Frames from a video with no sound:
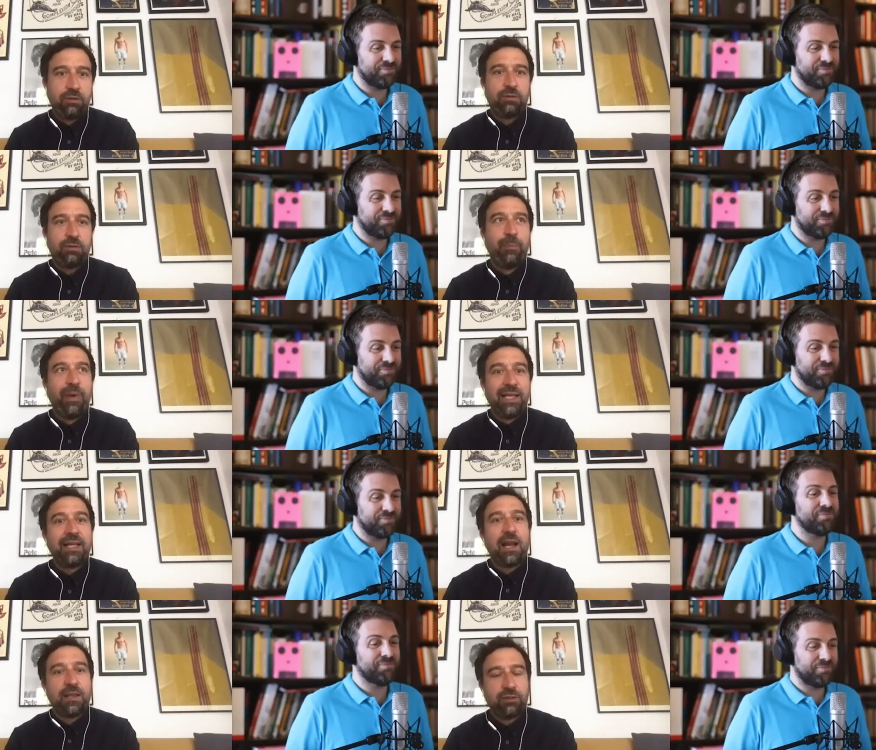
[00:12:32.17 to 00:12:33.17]
Speaker 1: to, to build
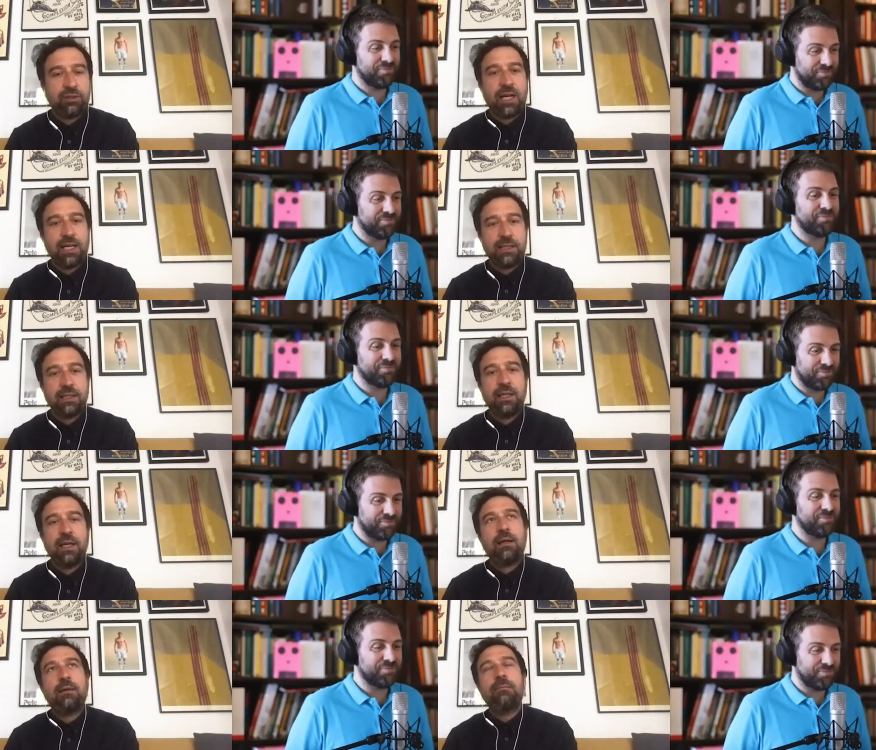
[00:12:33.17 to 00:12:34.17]
again the society,
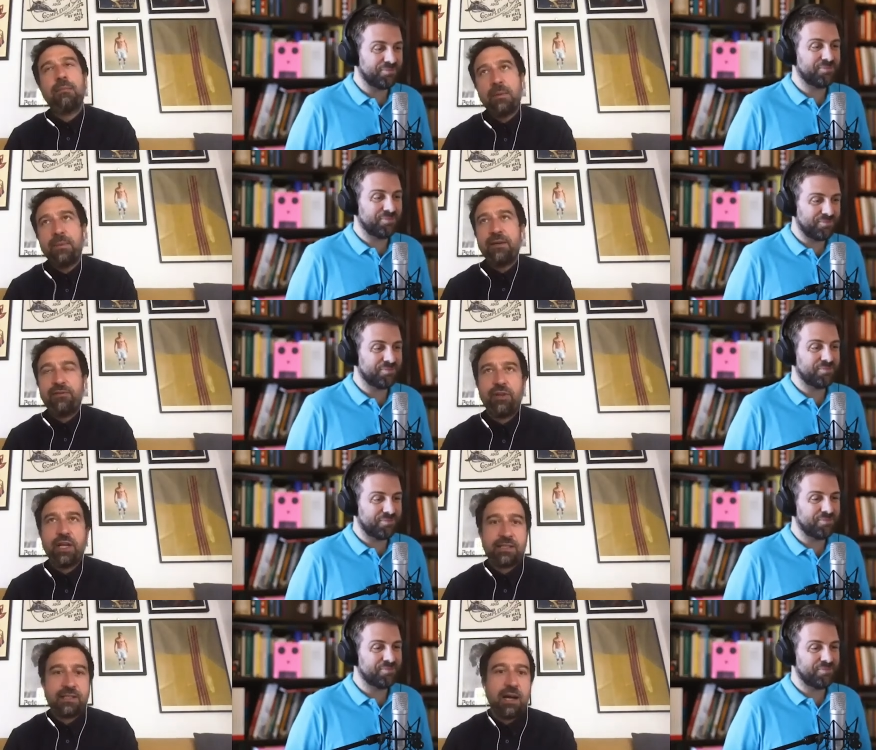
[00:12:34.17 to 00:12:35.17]
maybe in a few
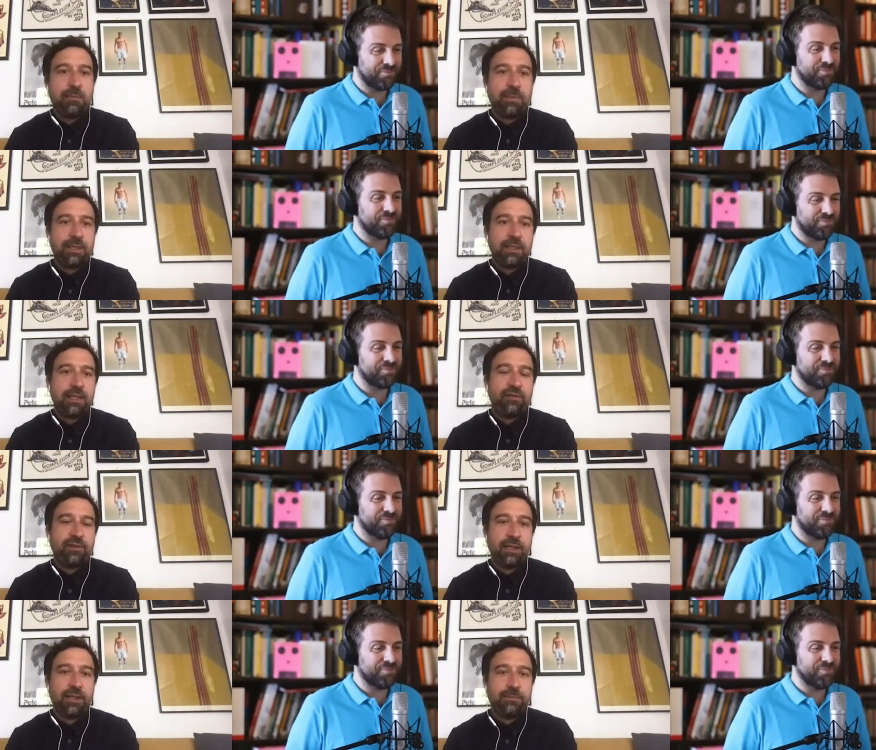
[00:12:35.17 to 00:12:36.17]
years' time, but hmm.
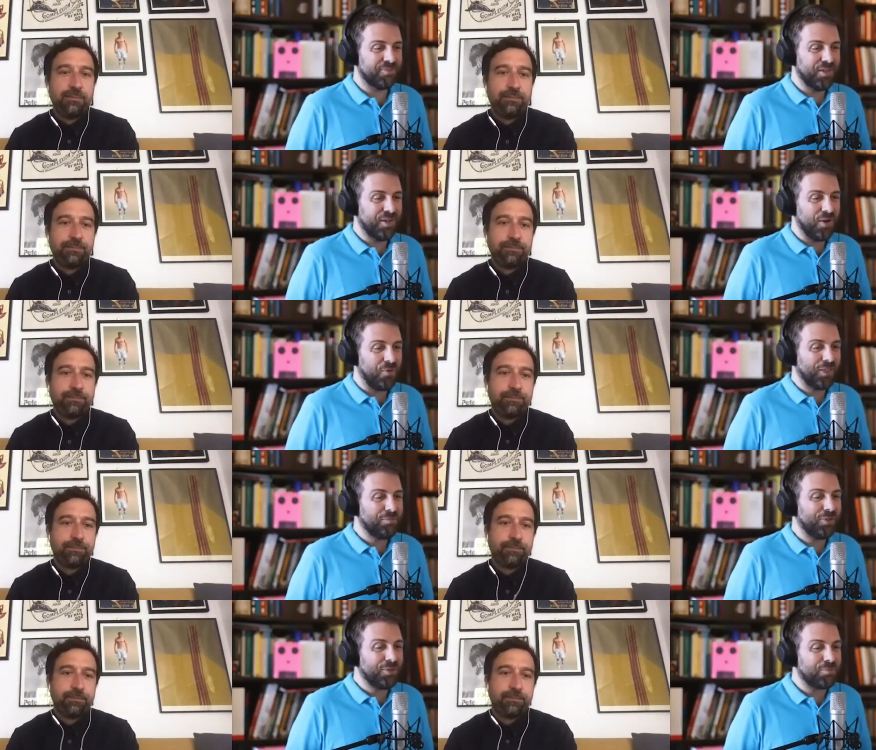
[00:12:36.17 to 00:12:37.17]
definitely. Mm.
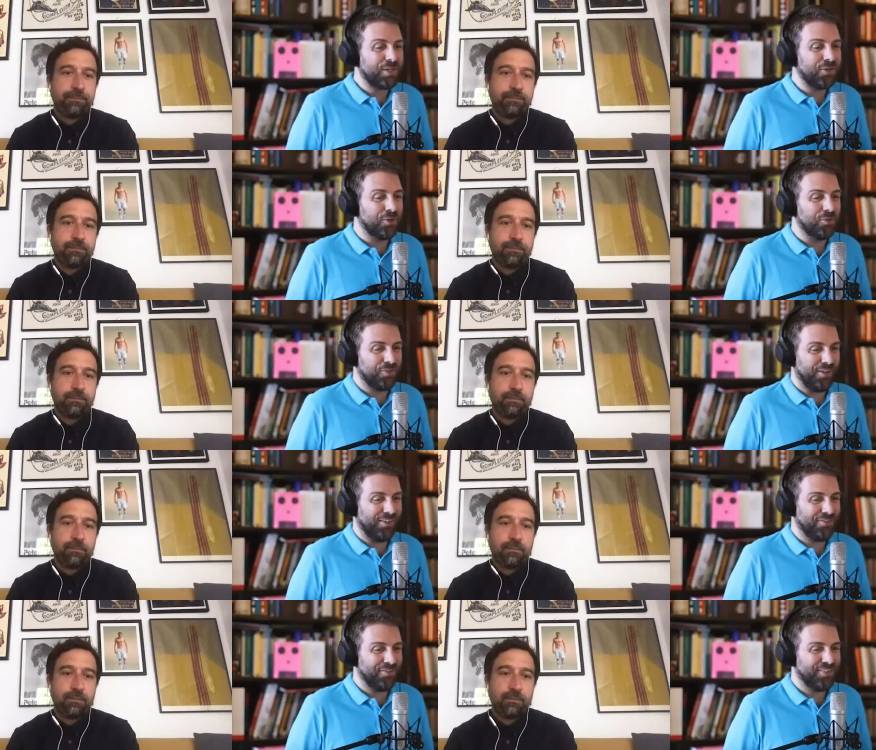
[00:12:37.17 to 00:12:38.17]
Speaker 2: What about the pre COVID
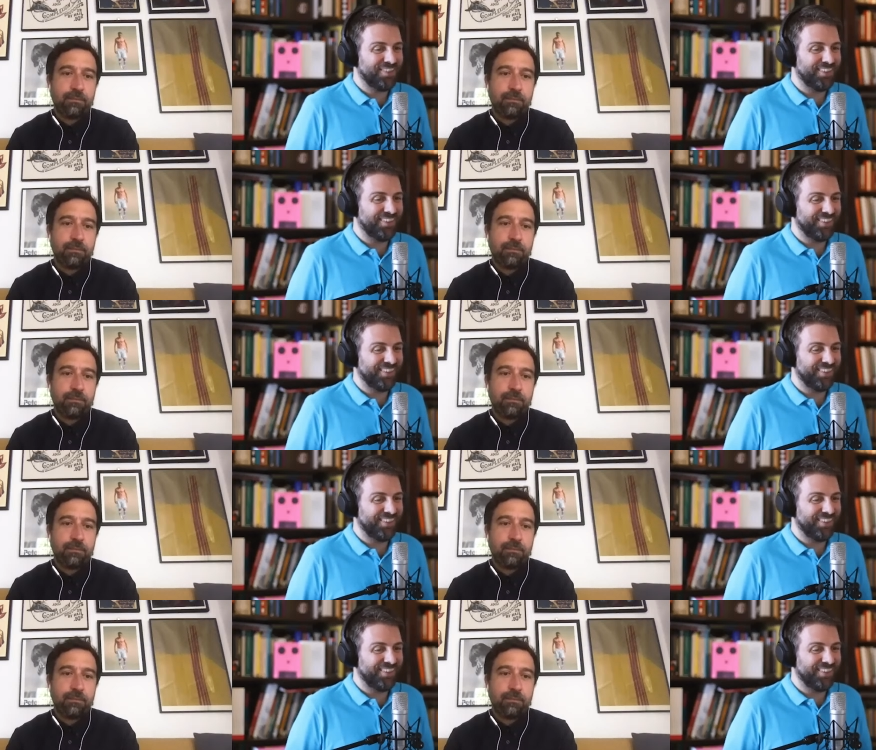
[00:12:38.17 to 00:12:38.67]
challenges?